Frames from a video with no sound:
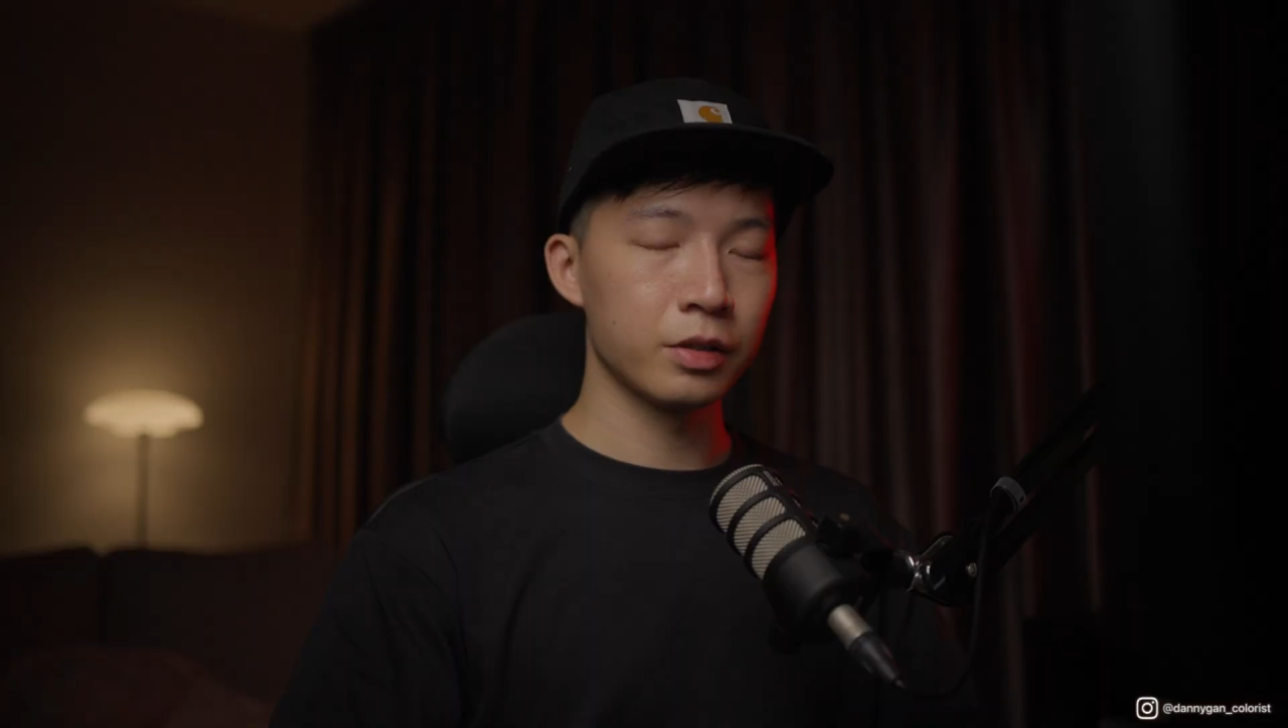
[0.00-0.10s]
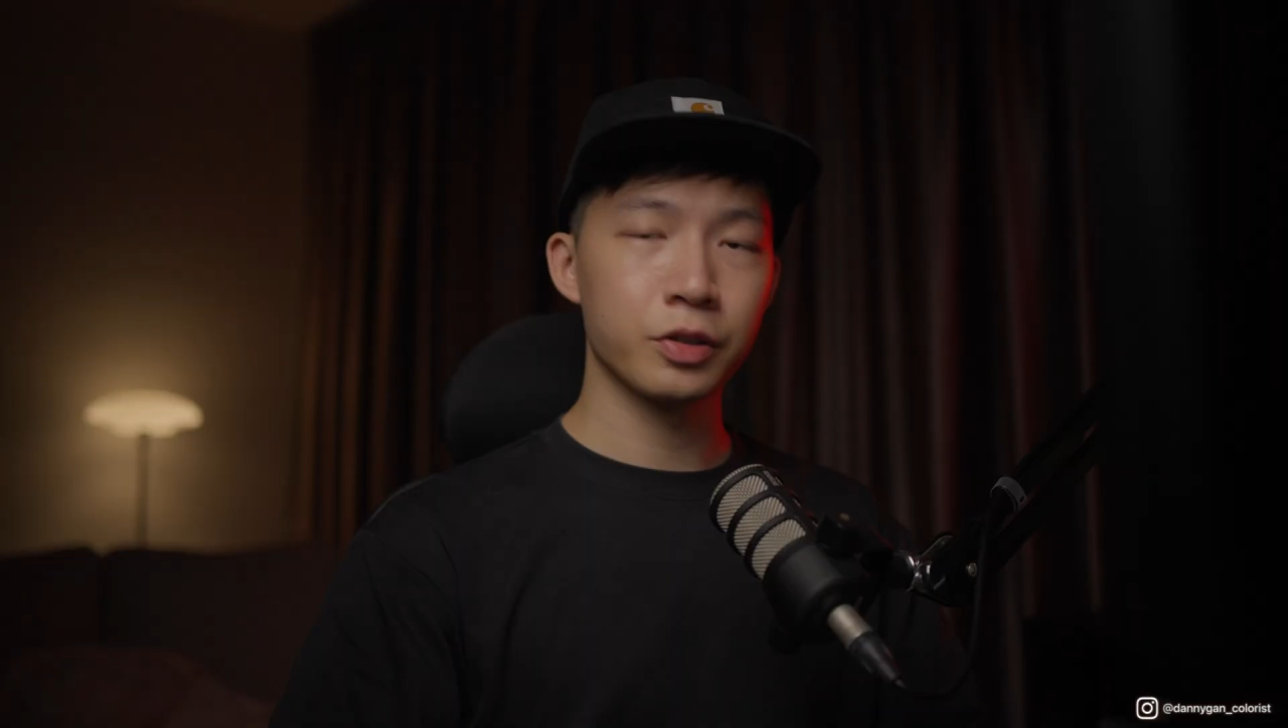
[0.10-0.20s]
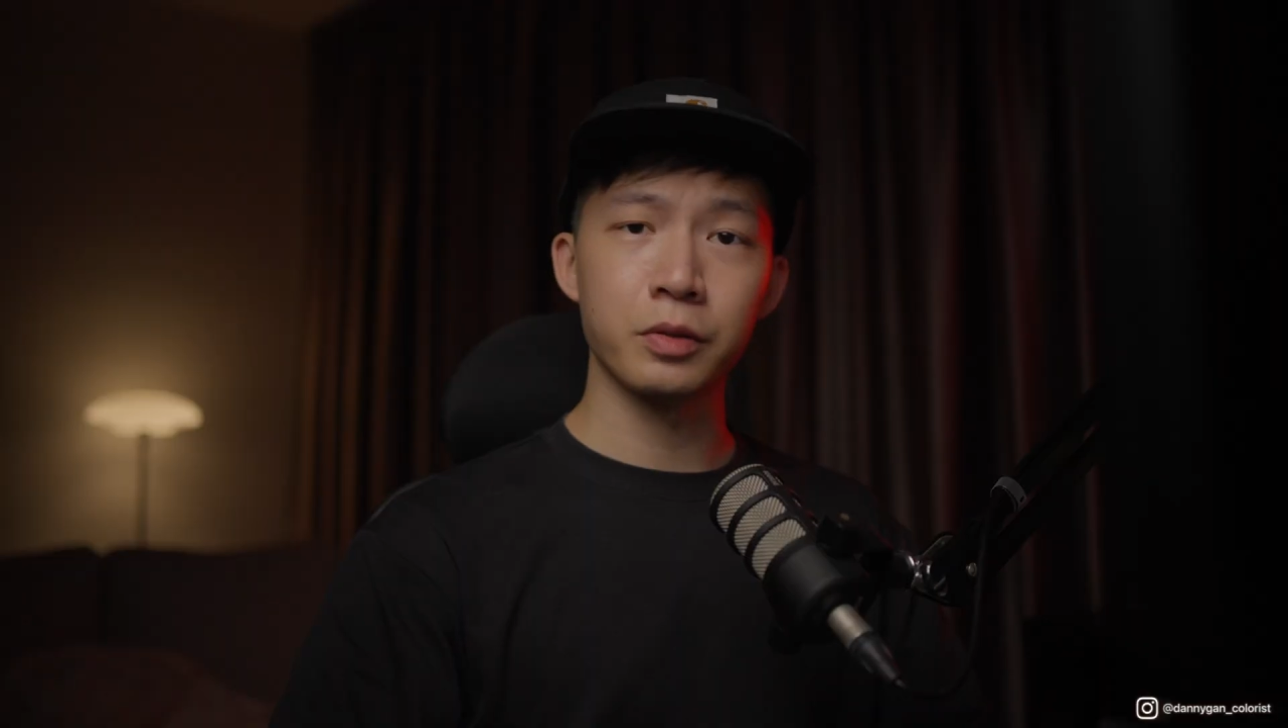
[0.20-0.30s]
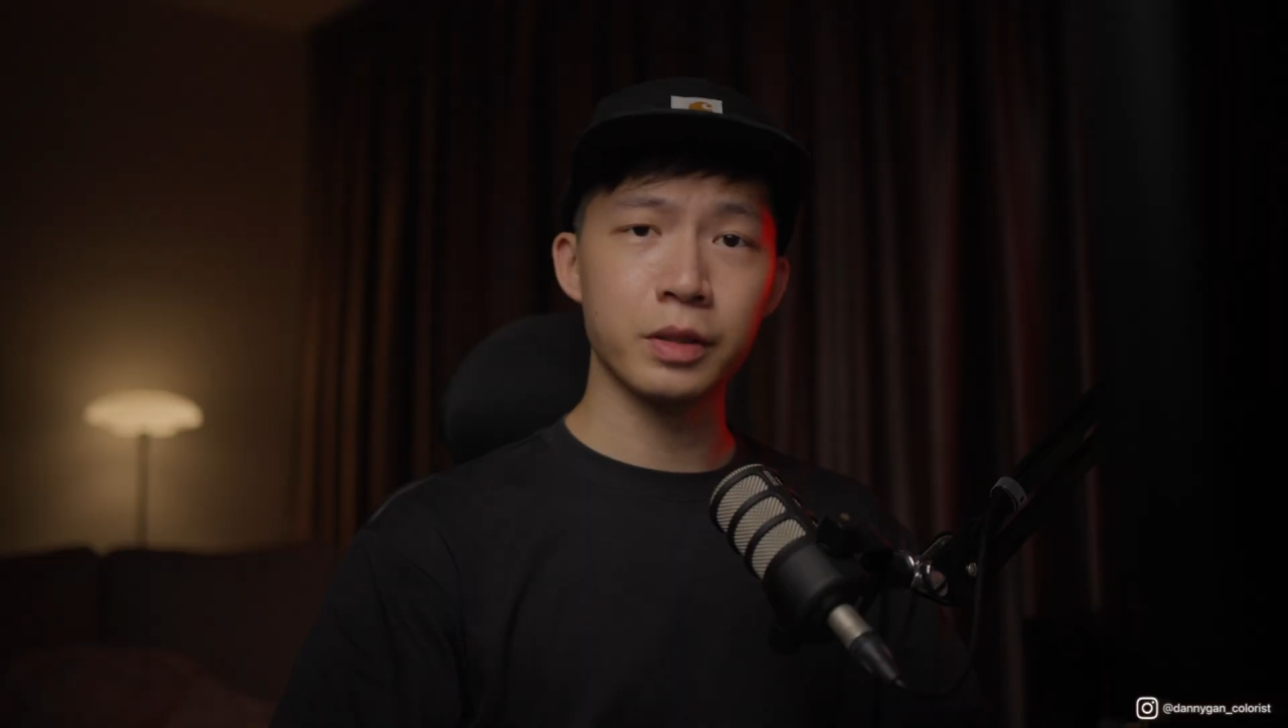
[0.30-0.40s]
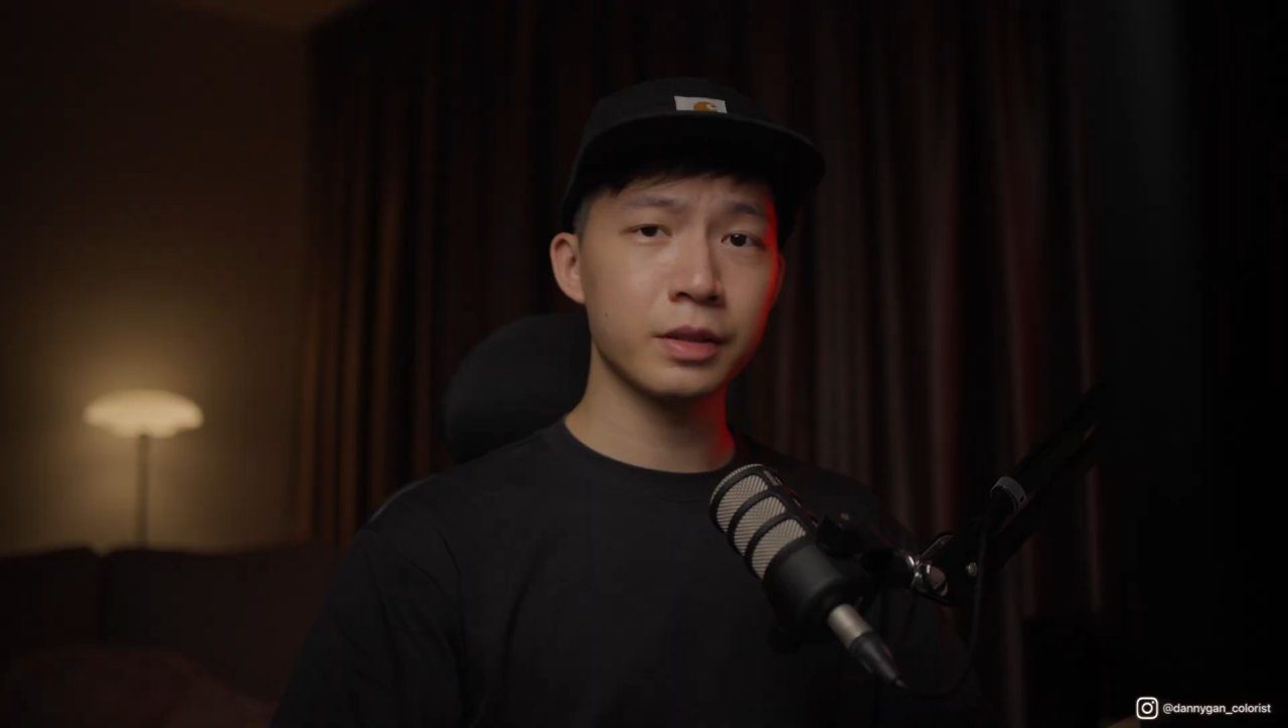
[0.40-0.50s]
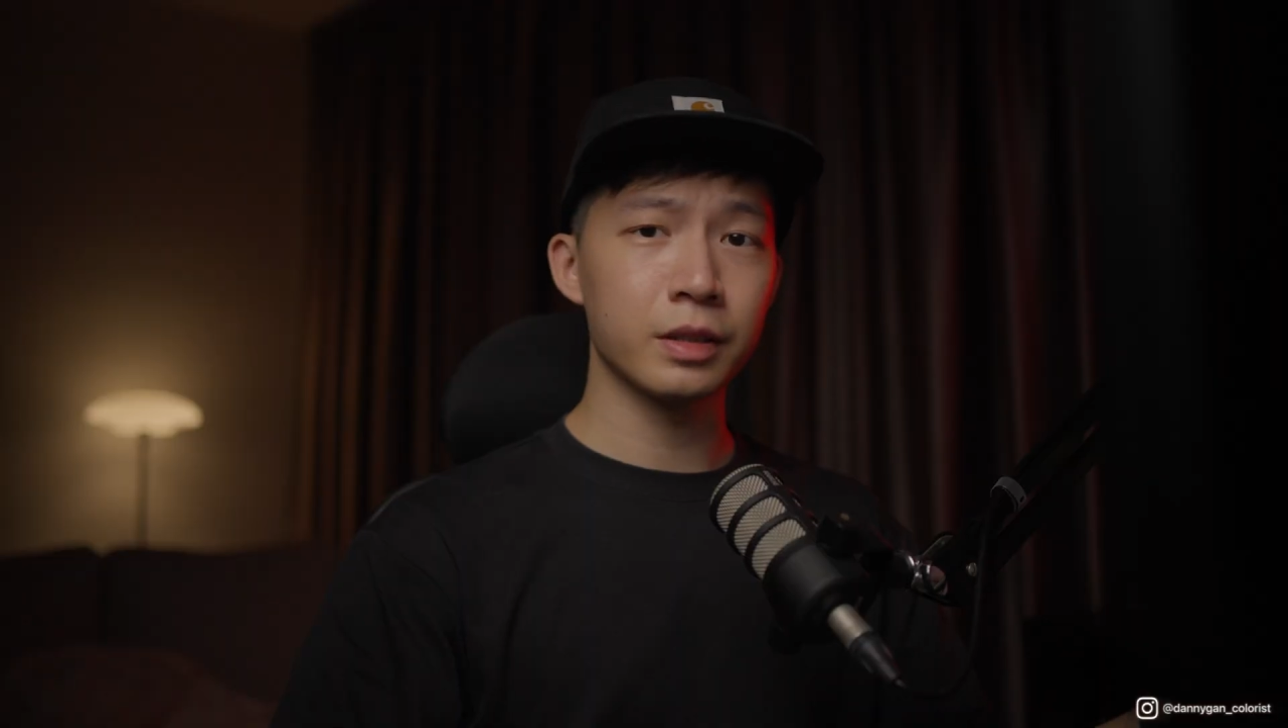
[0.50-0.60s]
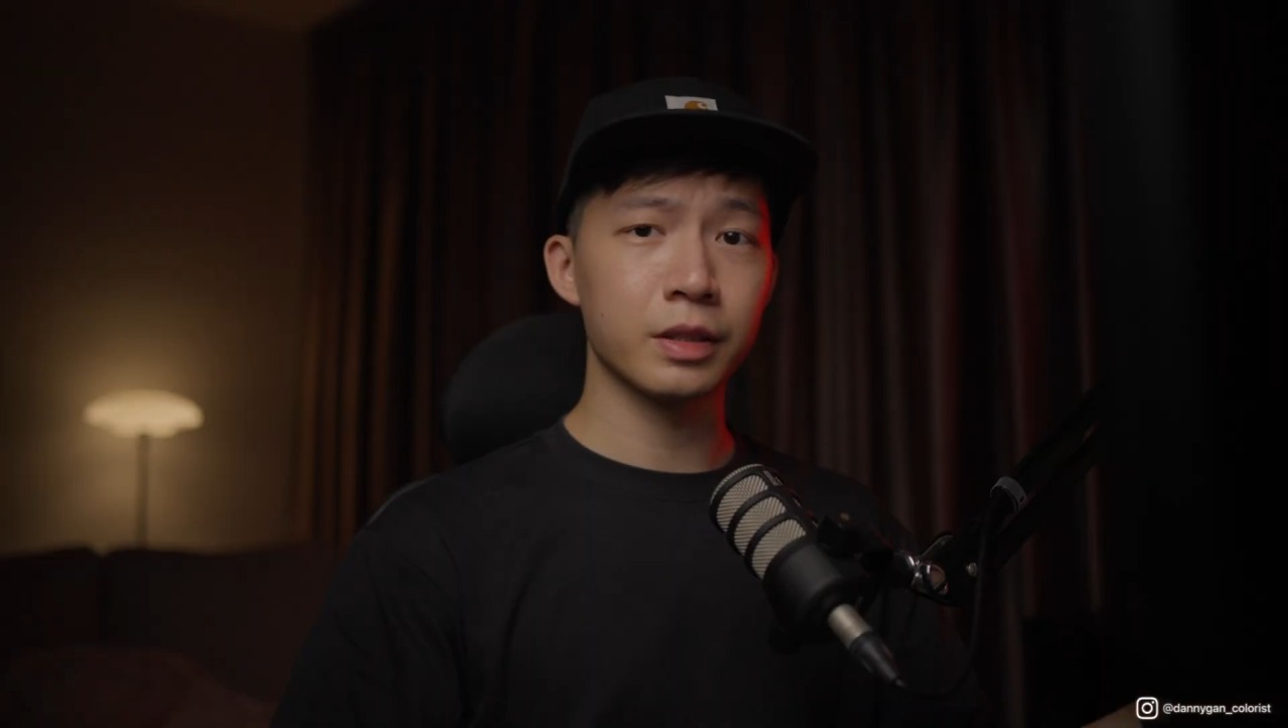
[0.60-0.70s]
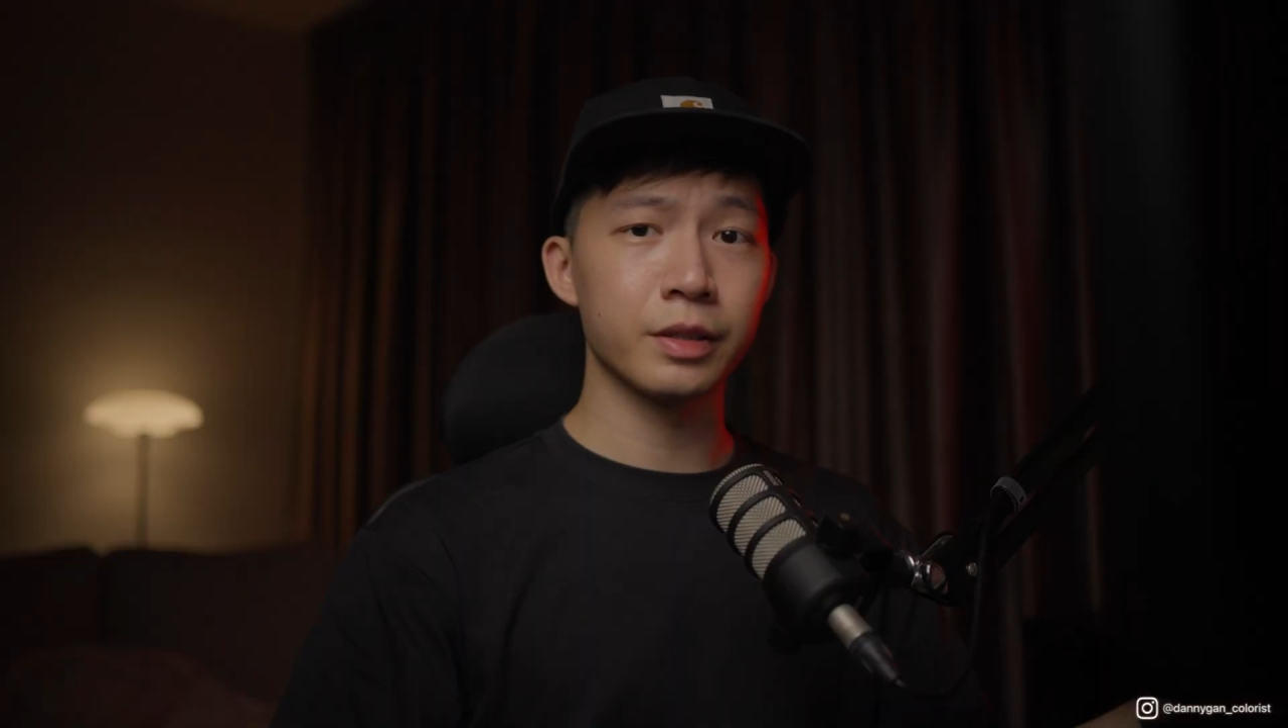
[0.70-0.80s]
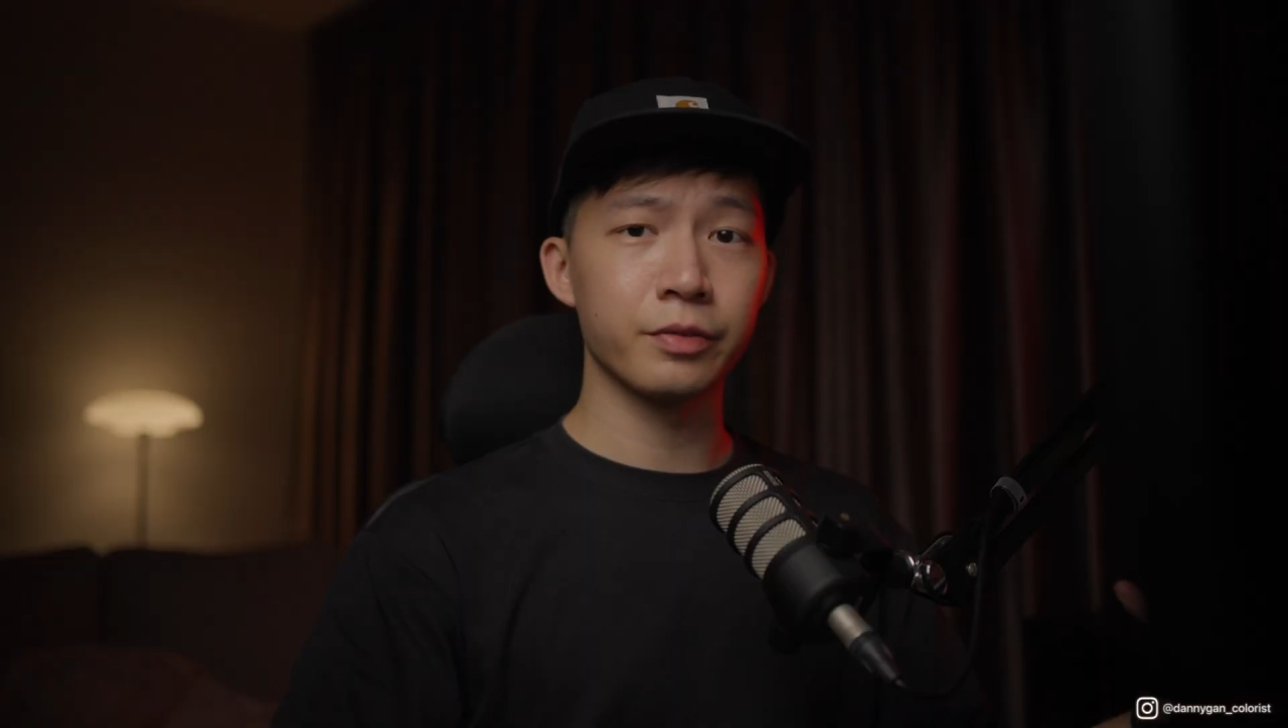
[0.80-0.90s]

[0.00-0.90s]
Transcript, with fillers: So this is